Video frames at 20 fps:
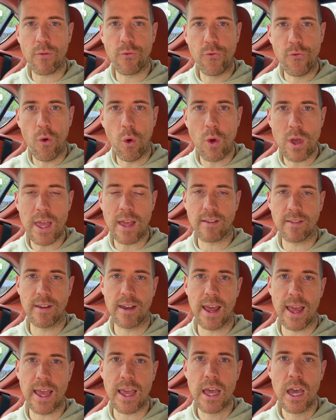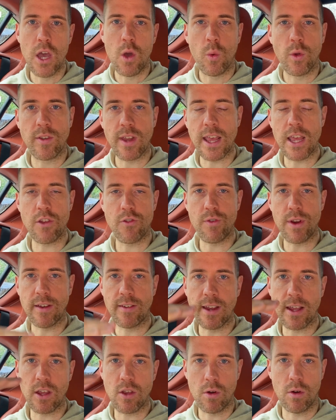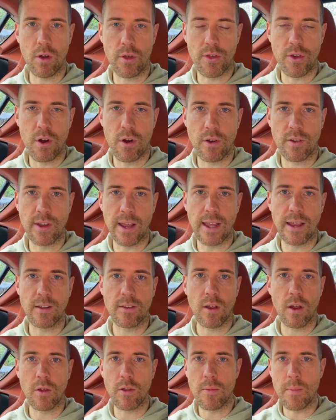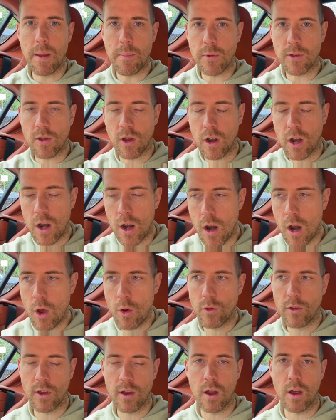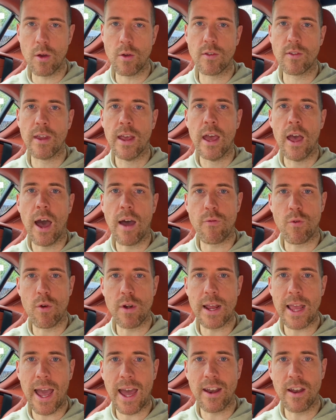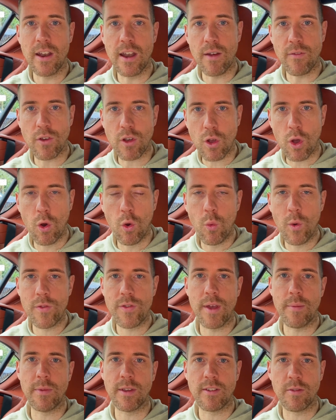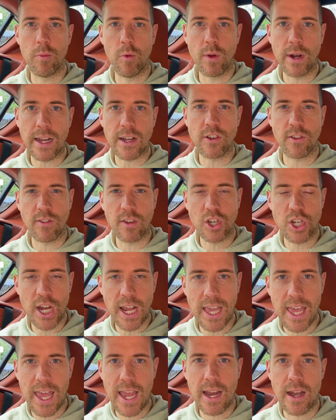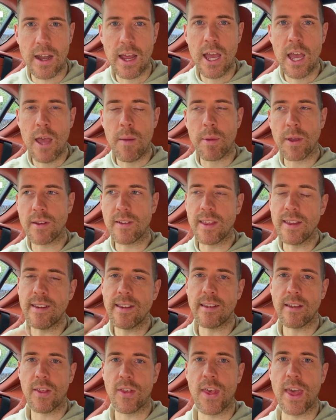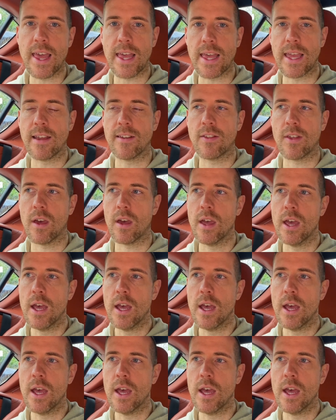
for yesterday was increasing your authority. So the members took loads of notes. I've already had another call with them this morning just to check in, because this is the thing, is that